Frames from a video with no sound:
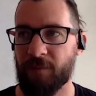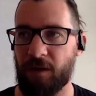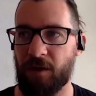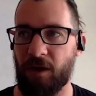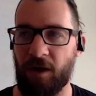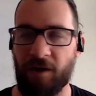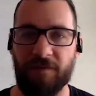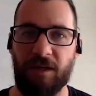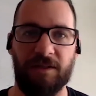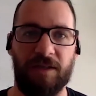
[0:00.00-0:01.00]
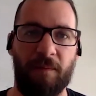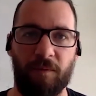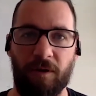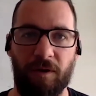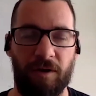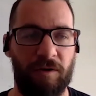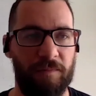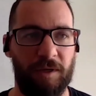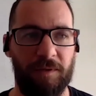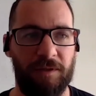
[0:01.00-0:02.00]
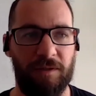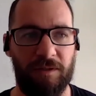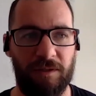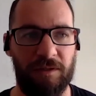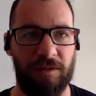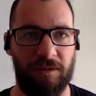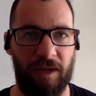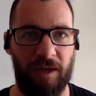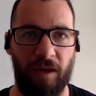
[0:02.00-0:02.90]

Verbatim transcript: you know, and I've seen this happen with a lot of crypto businesses is they,